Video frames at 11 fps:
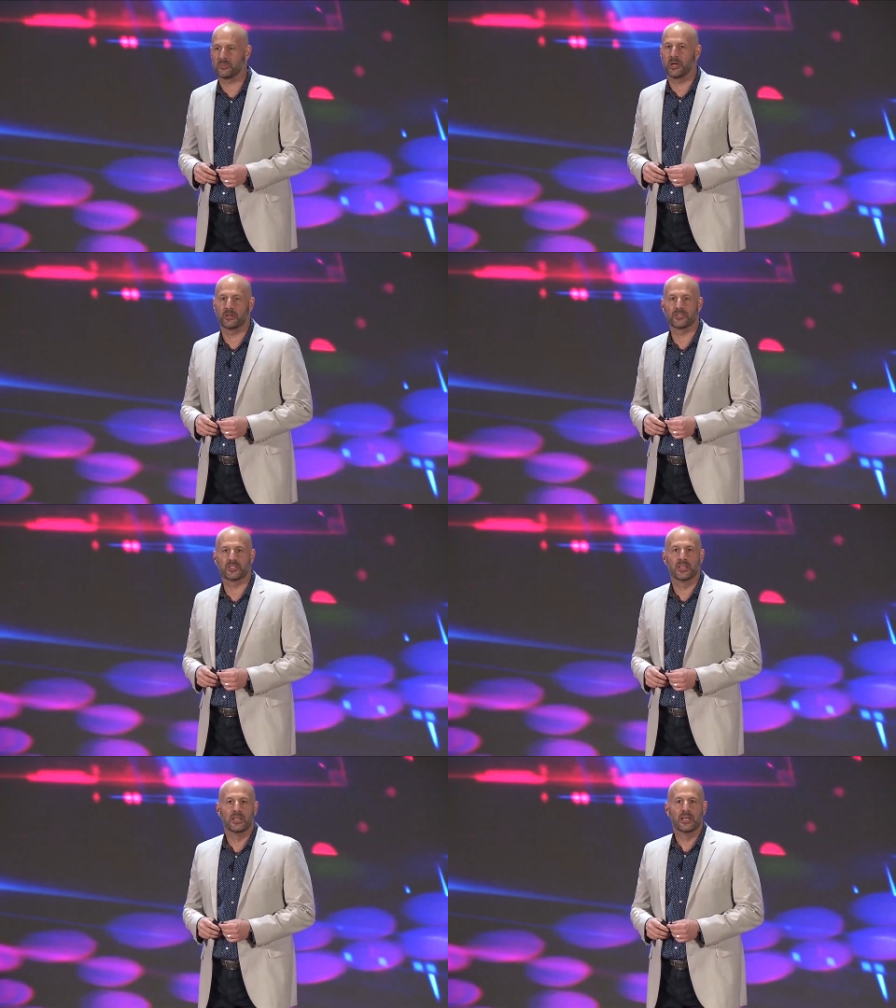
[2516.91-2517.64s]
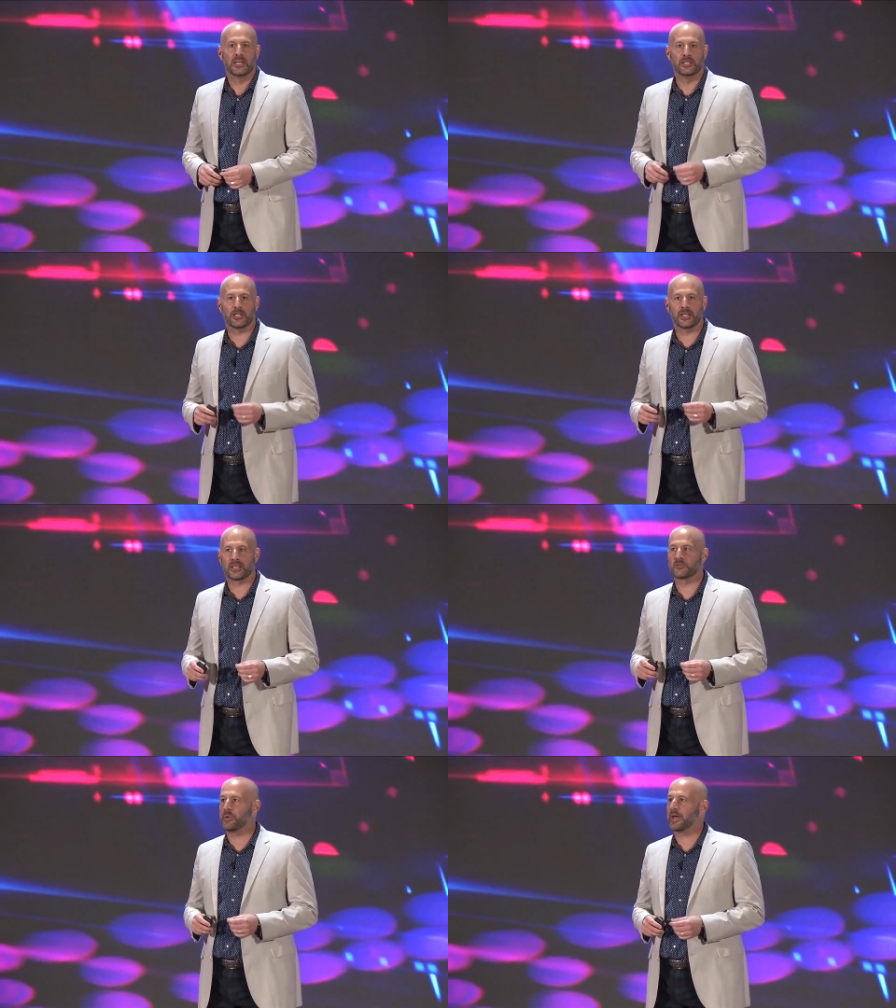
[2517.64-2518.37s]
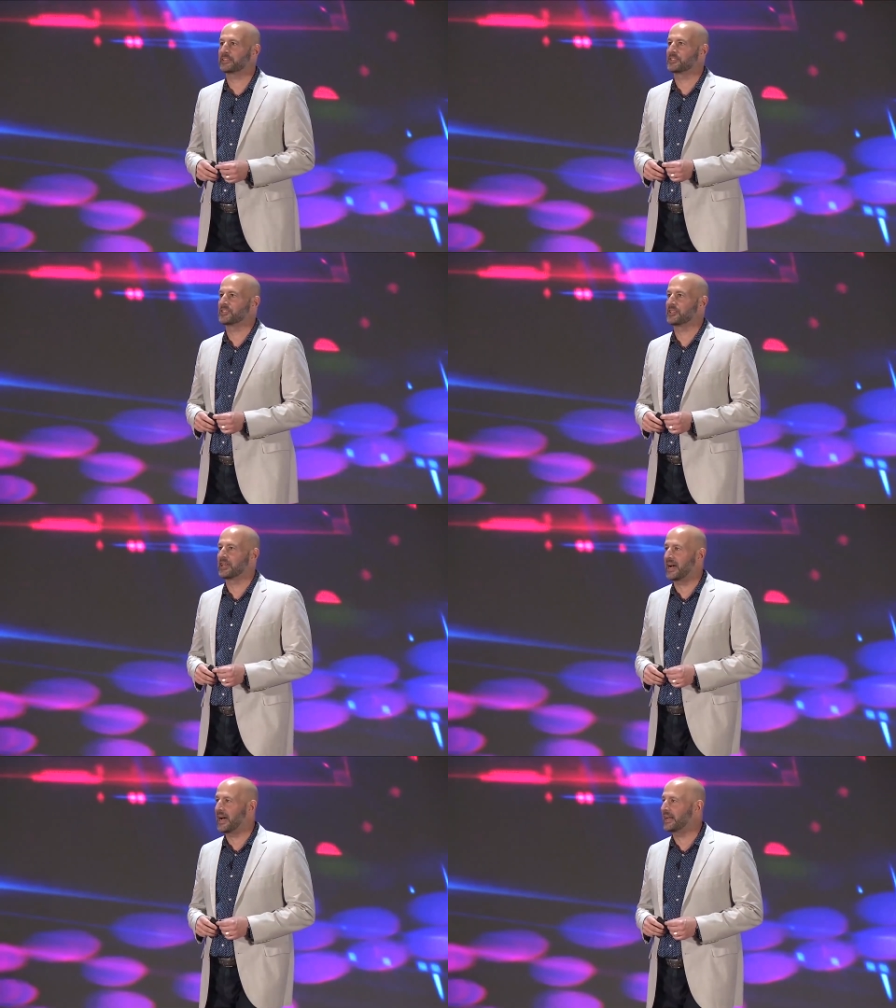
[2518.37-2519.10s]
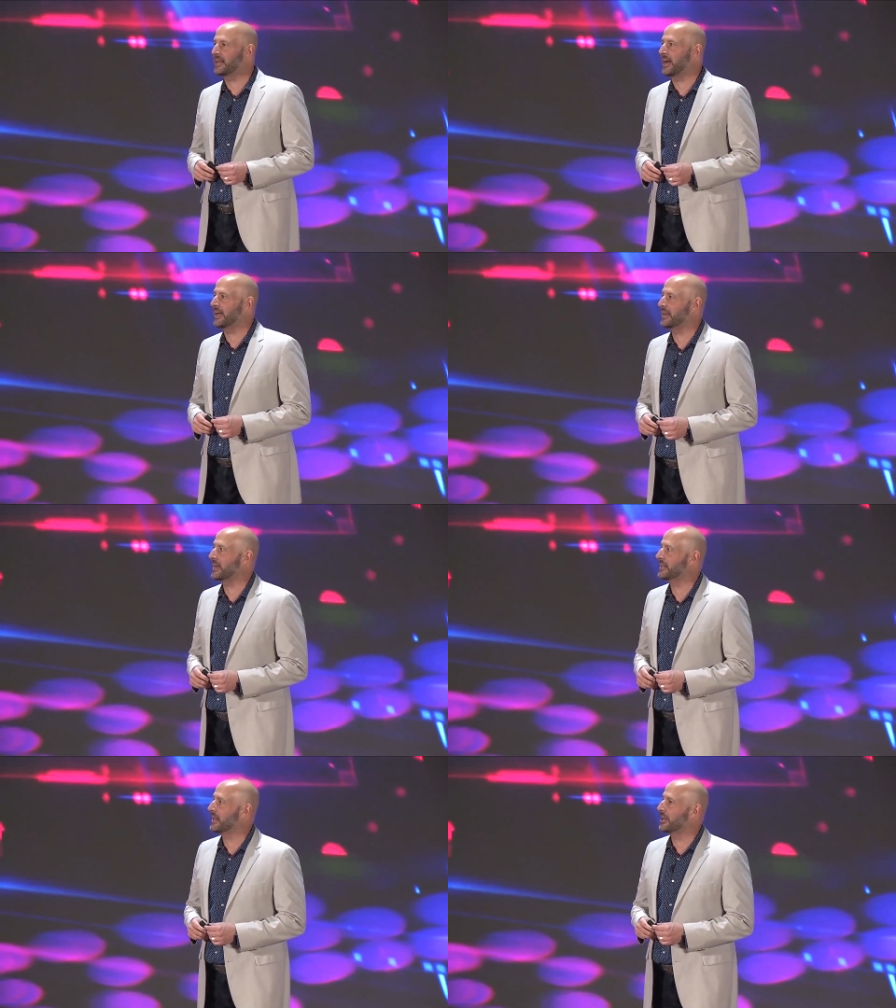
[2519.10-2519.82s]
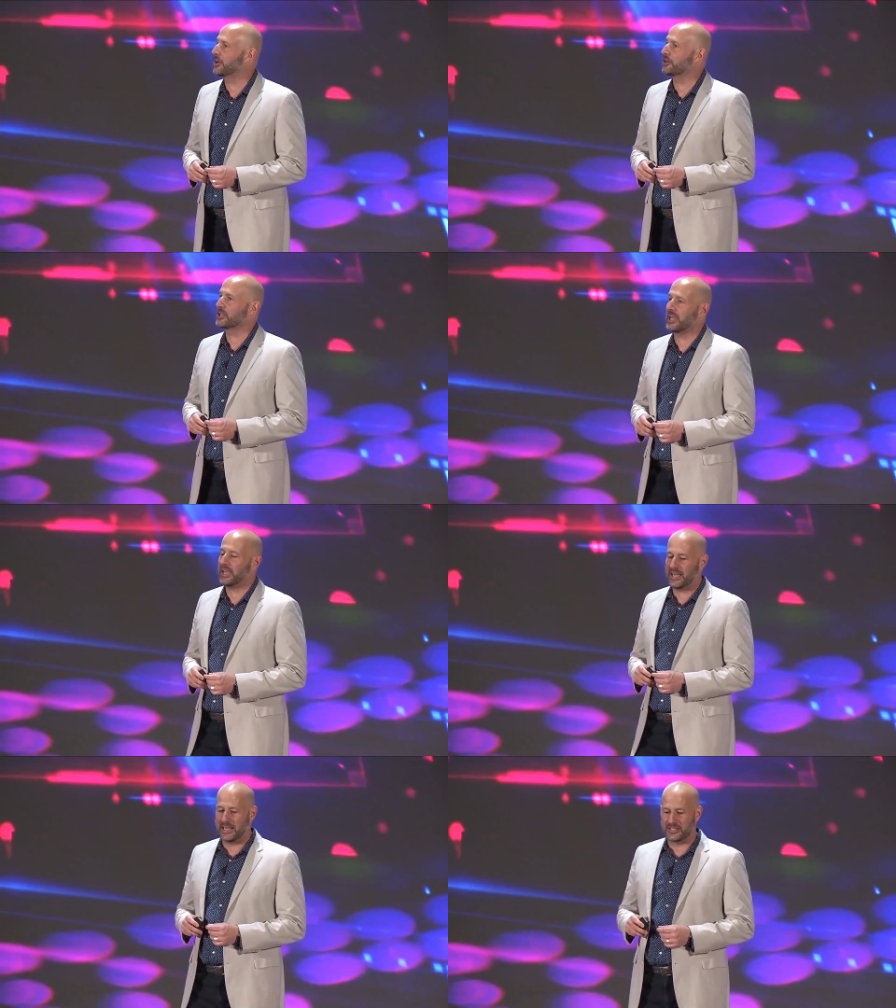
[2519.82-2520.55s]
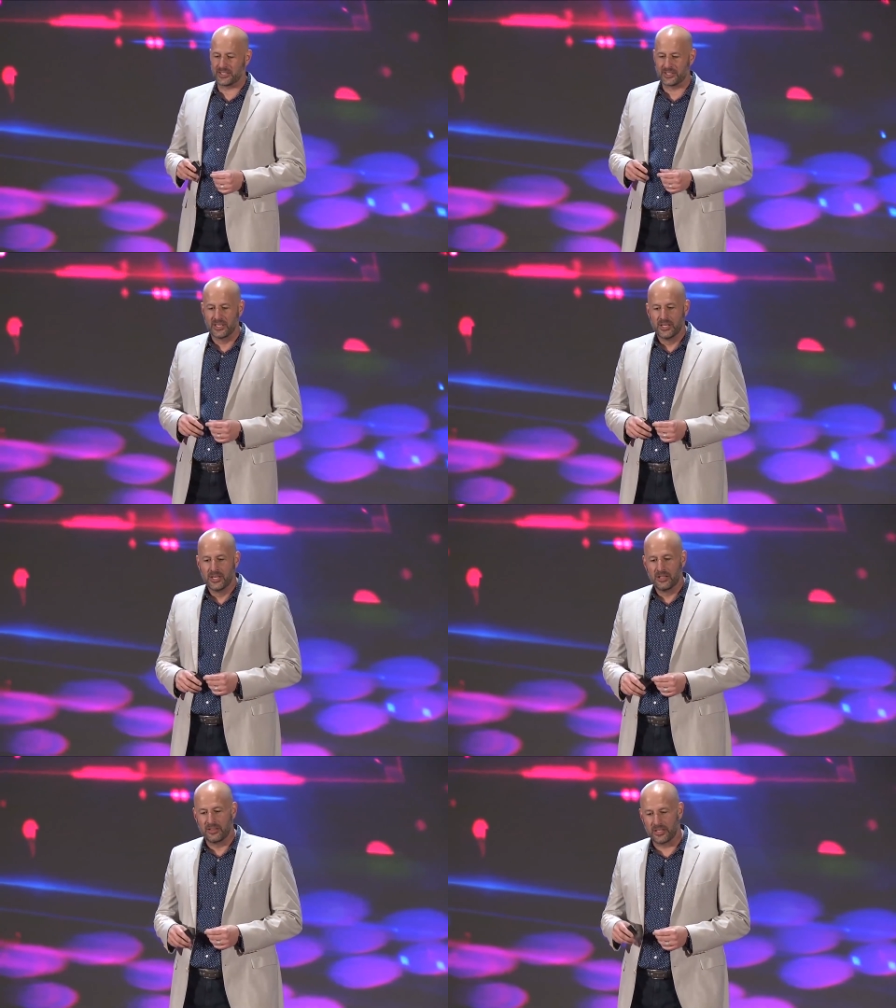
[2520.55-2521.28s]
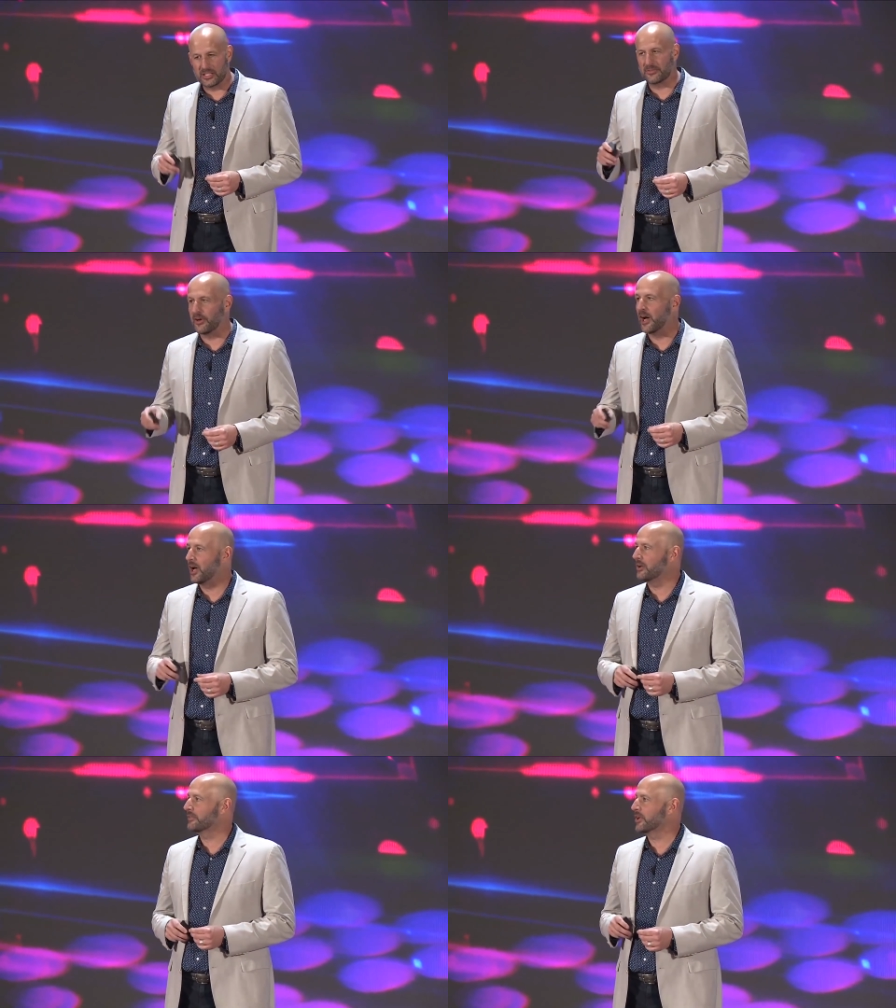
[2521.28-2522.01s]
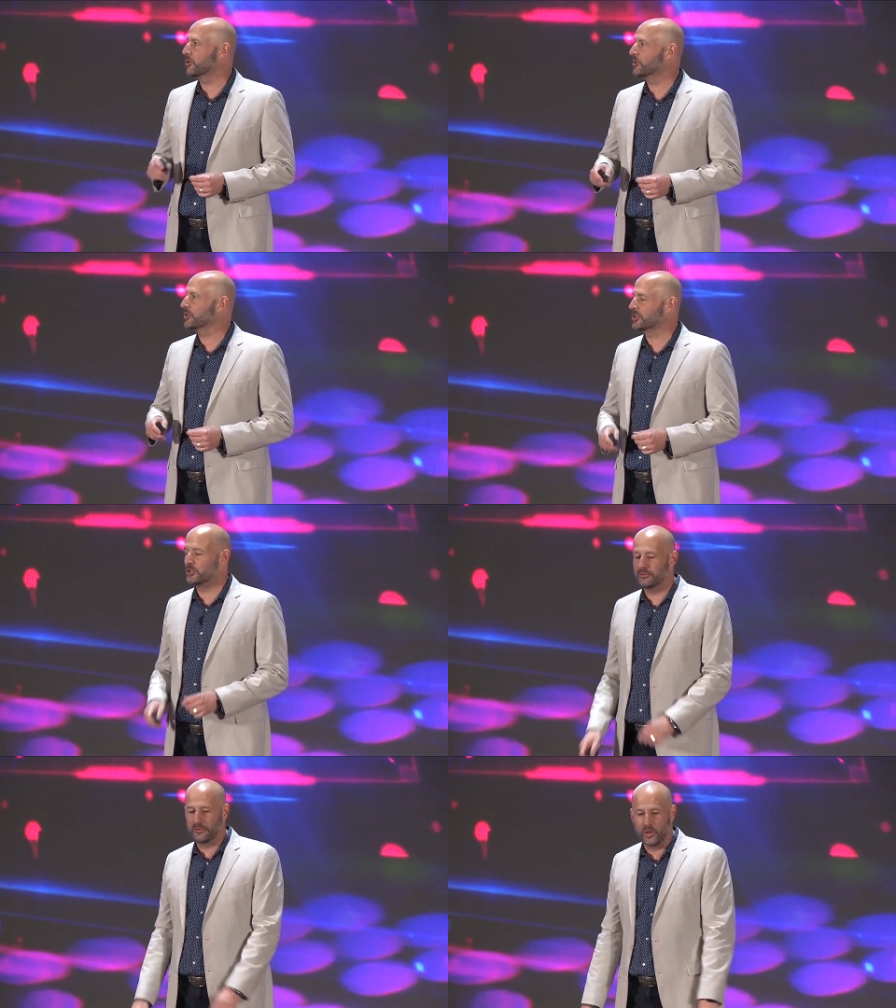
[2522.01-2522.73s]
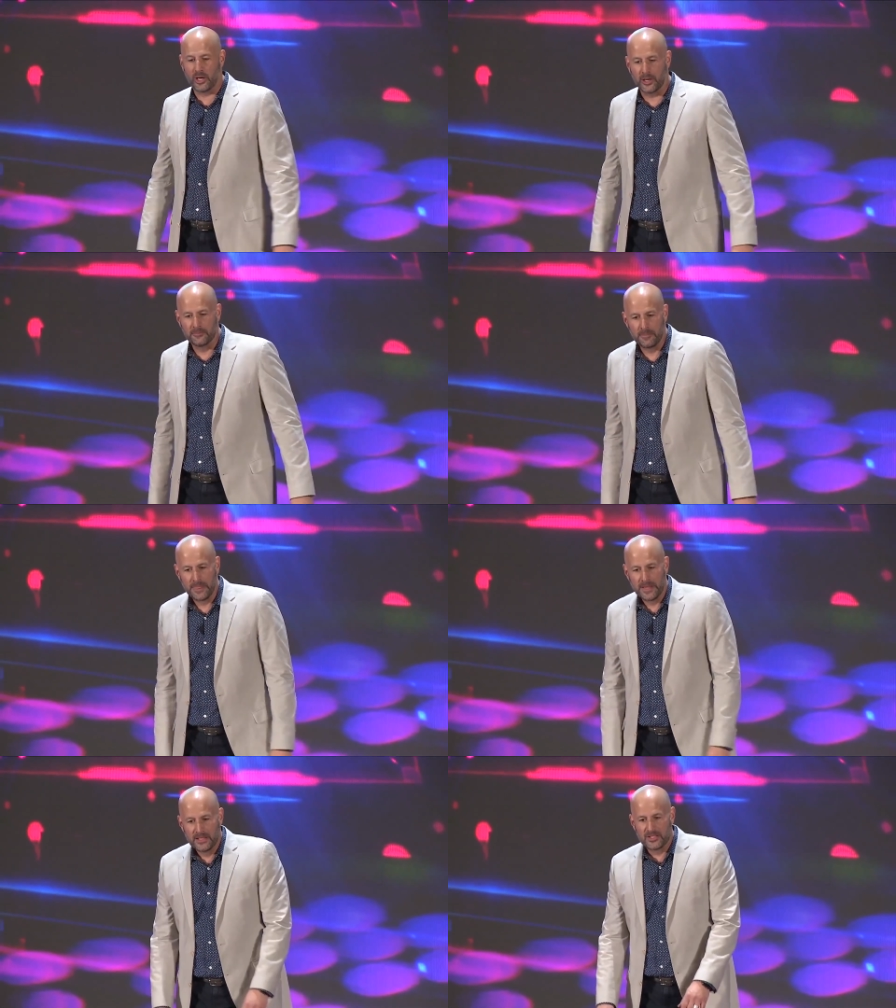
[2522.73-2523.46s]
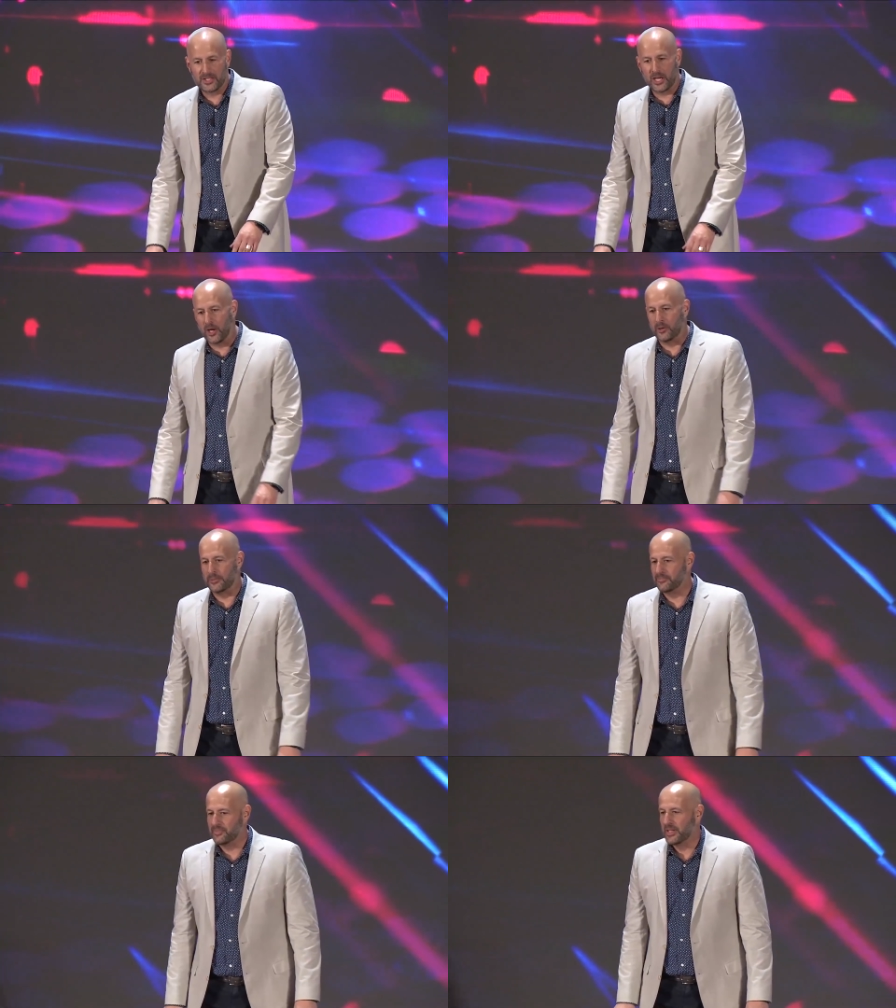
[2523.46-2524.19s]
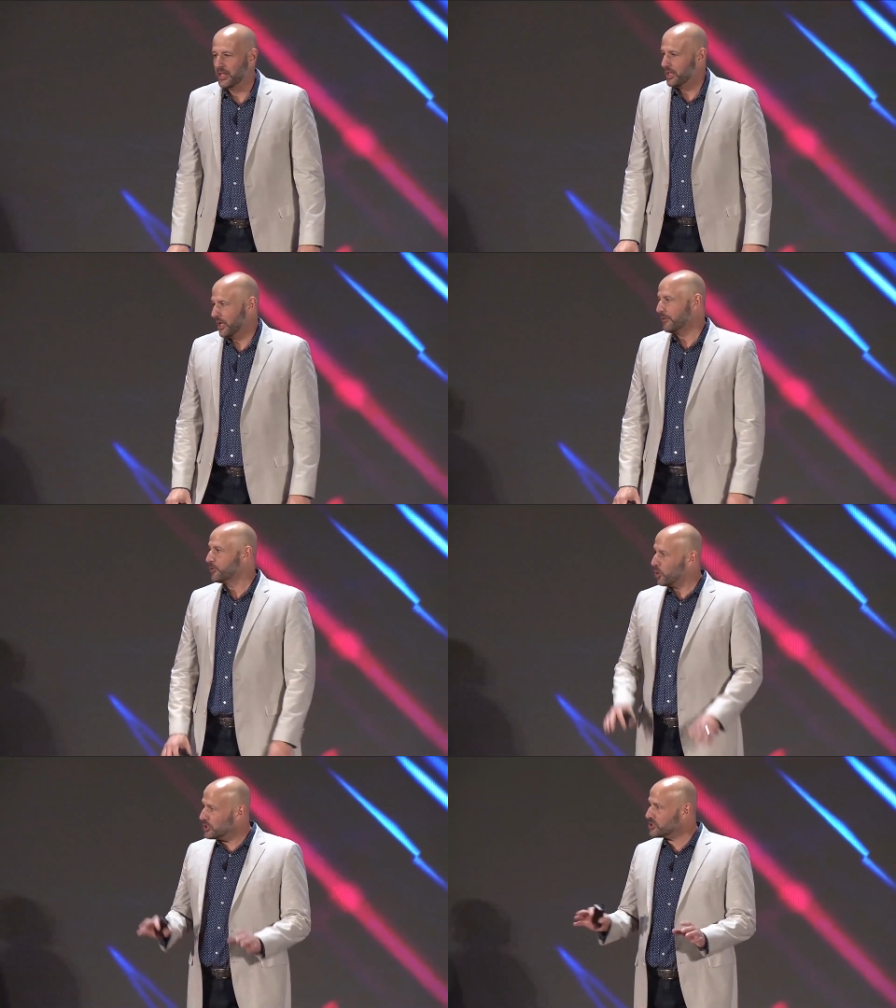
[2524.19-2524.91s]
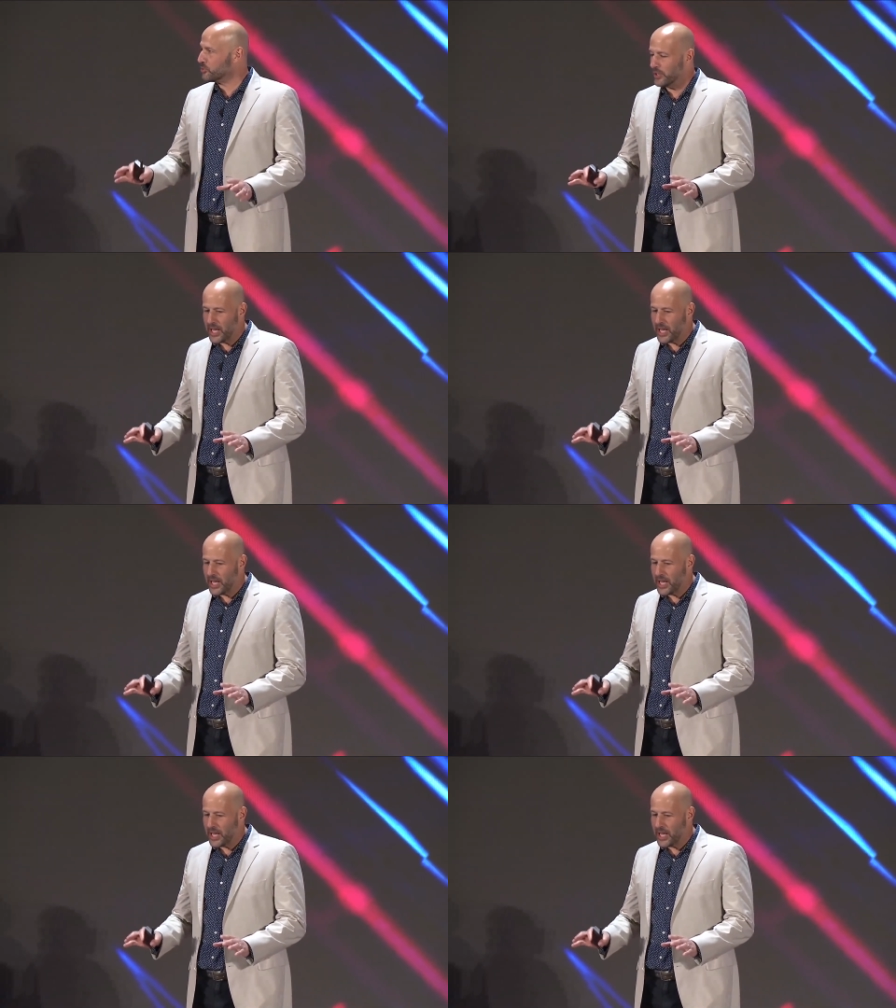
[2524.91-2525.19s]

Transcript: that would mean that you could simplify even x86 designs, because they are very, very complicated. They're very, very hard for someone to understand.